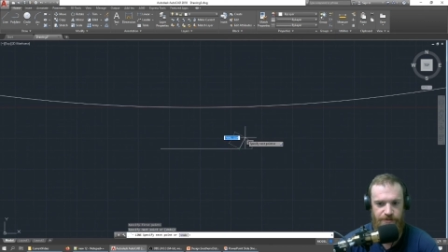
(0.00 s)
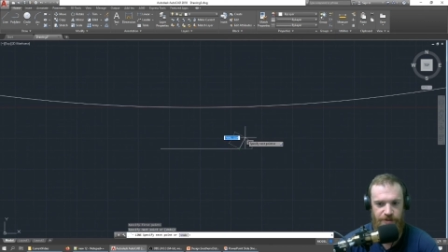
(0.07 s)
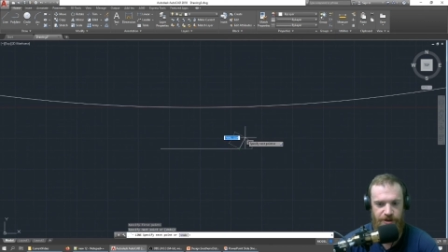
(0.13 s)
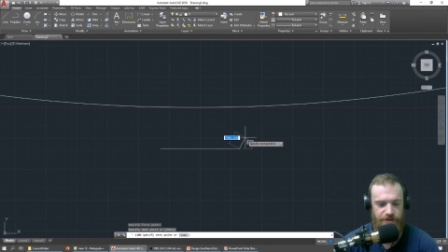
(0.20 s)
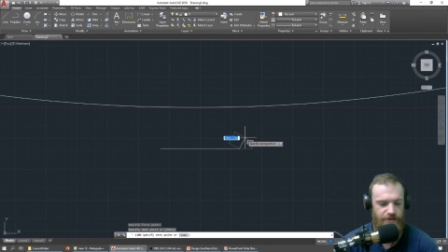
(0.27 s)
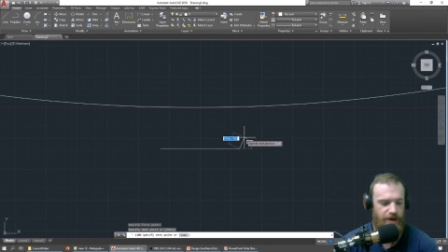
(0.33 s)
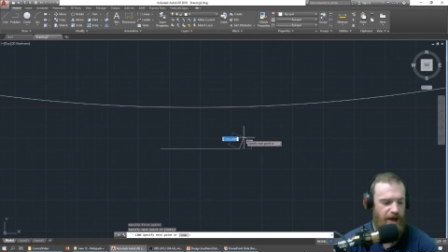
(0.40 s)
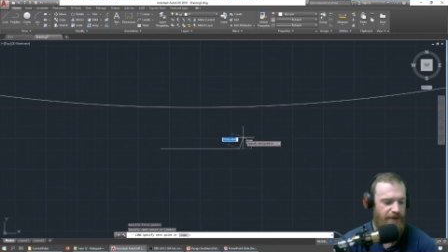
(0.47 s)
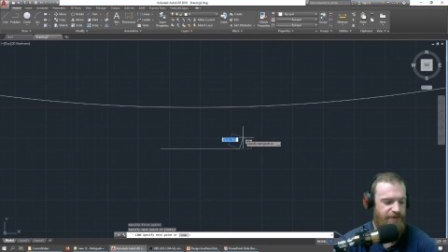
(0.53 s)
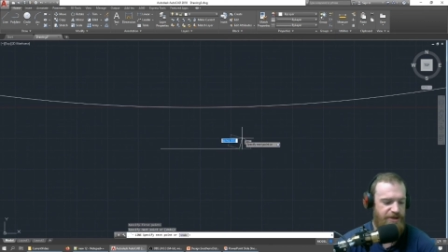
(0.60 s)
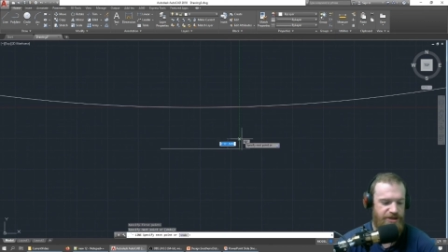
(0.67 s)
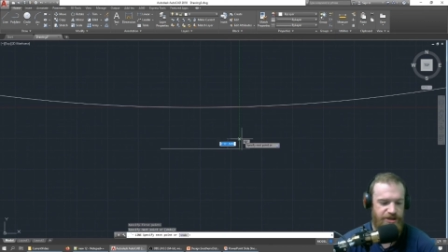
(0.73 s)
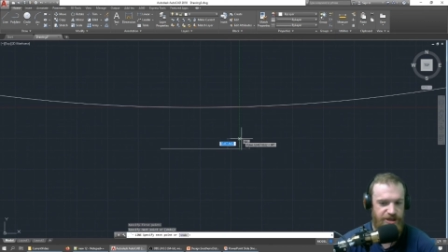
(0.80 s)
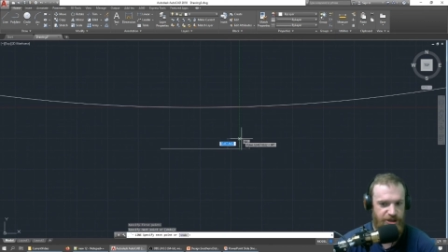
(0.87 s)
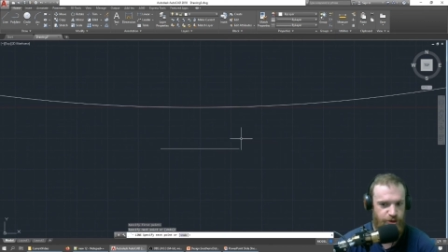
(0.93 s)
but
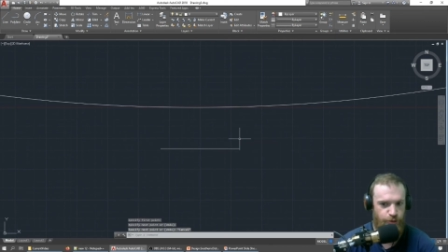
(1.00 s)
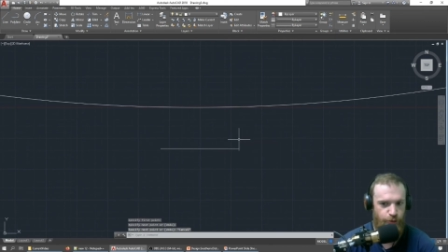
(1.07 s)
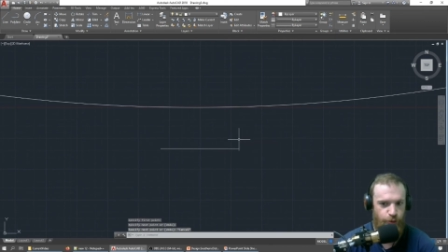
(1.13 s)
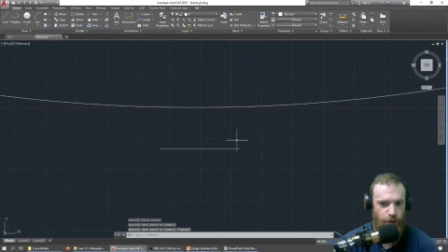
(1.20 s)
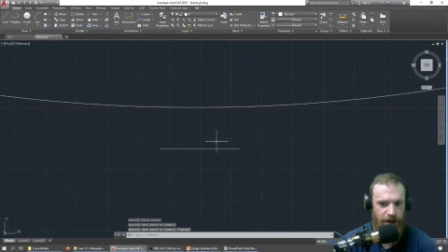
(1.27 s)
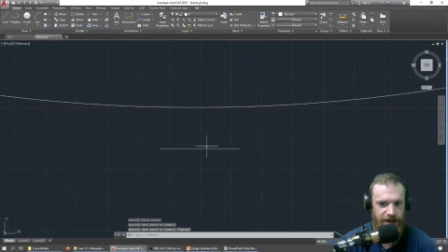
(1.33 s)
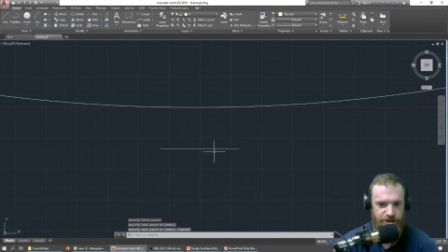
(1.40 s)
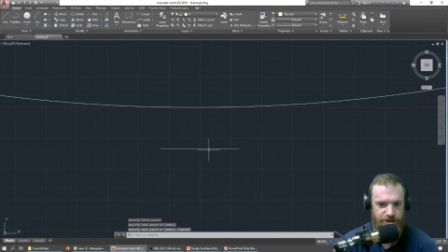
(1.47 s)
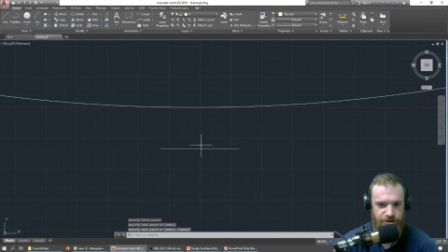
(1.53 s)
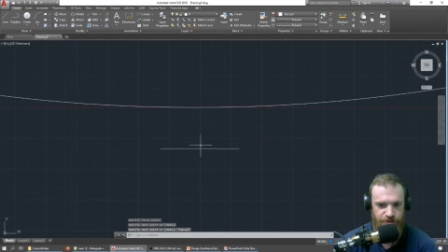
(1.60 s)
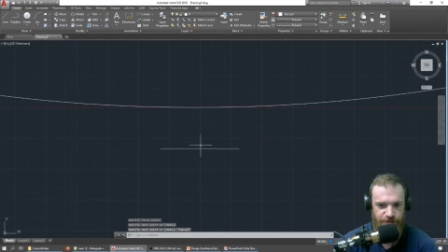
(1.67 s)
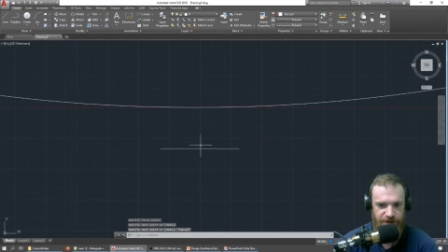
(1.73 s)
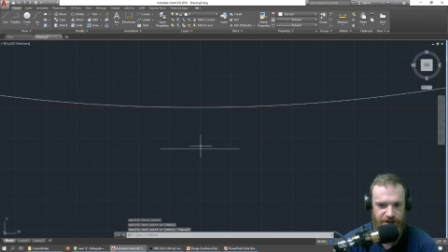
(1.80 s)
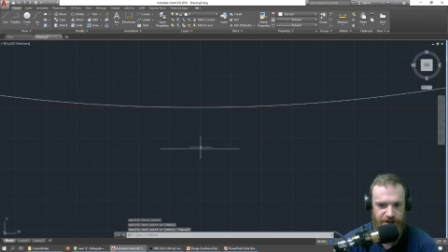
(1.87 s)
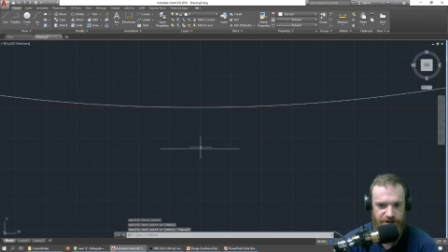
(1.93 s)
obviously it's way too
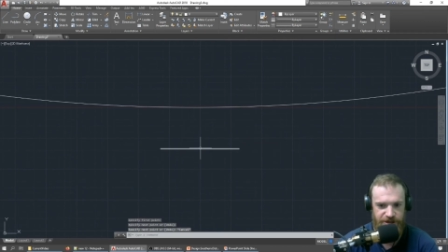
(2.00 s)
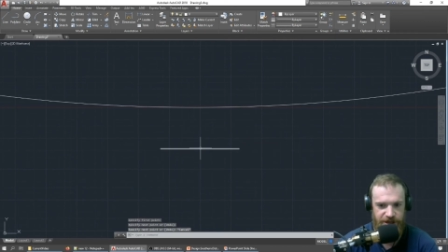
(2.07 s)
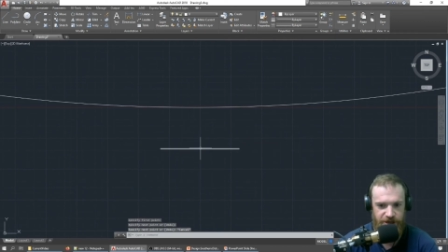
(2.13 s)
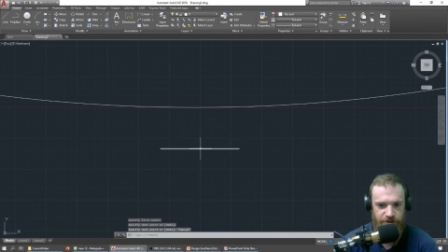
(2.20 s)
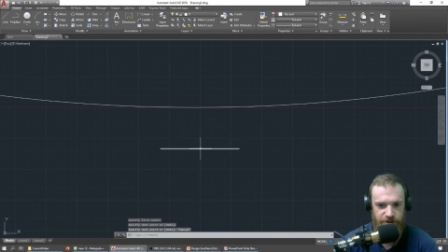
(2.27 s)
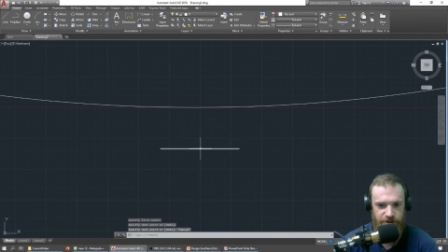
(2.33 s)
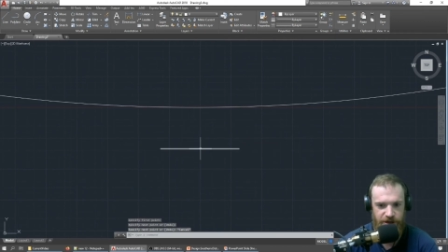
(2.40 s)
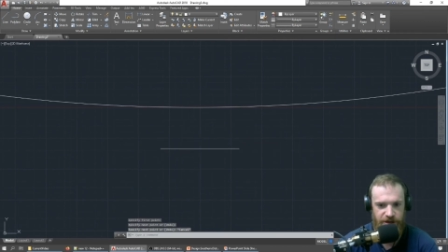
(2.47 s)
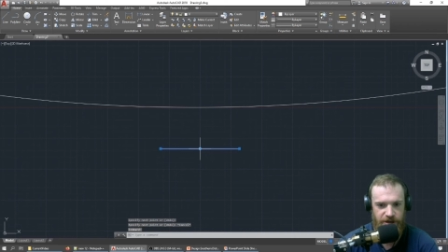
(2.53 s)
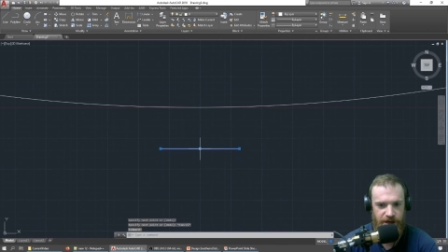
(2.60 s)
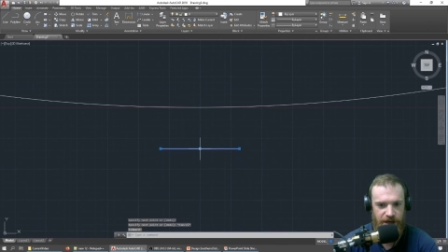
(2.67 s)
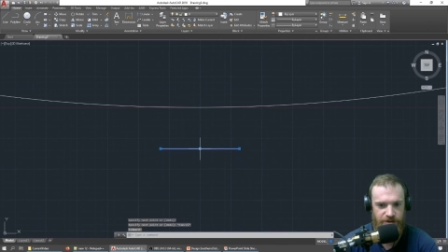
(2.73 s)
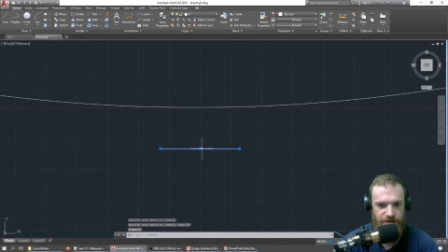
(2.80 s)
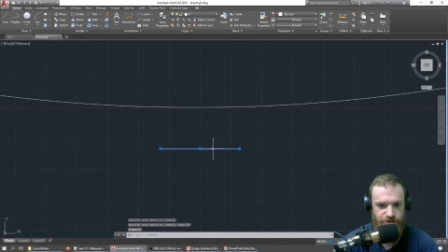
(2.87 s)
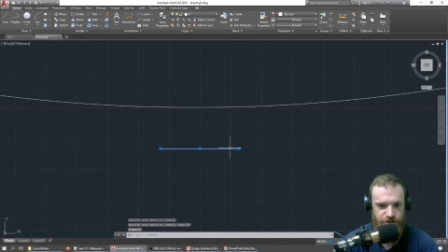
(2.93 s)
big because
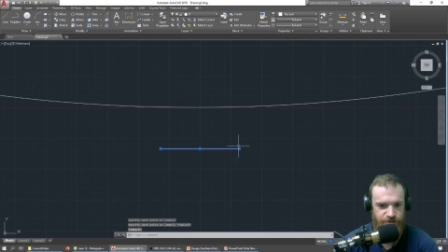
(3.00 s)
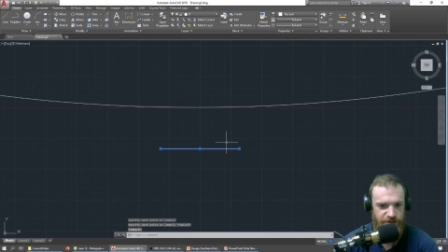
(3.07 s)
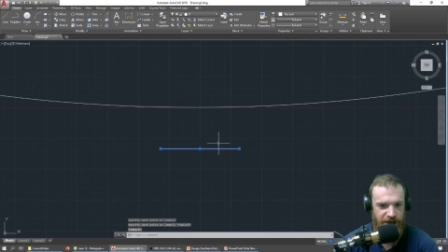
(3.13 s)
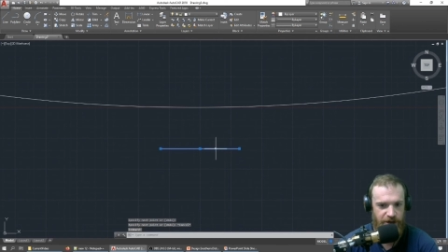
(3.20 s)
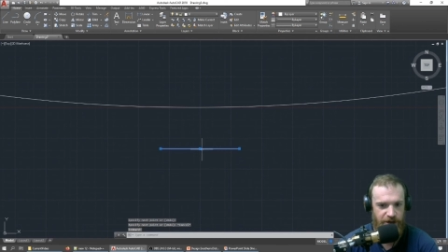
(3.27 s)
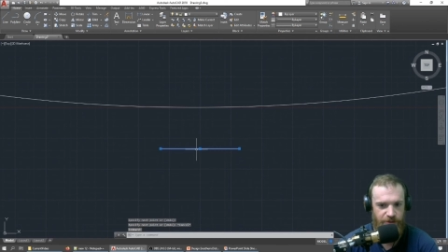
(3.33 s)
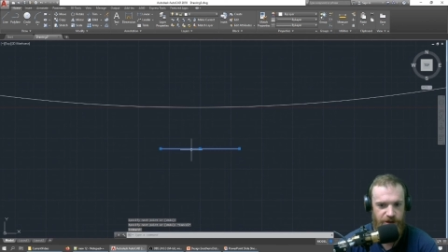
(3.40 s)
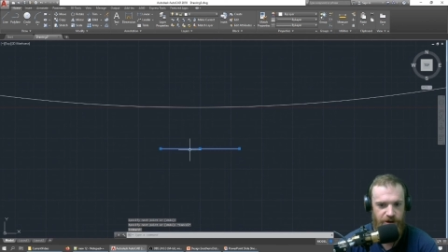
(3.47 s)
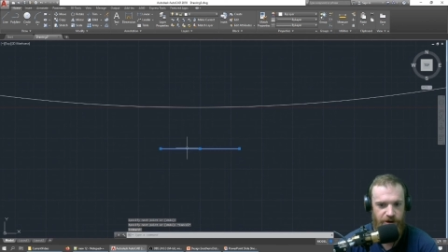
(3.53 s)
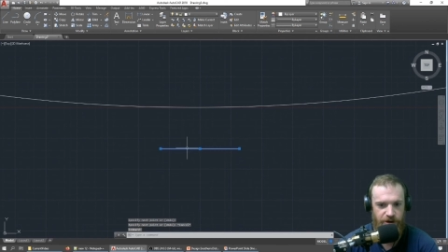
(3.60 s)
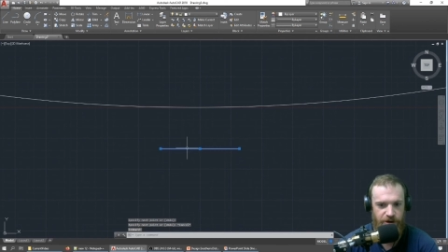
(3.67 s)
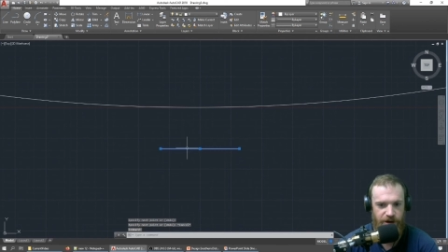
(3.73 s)
how zoomed out we are.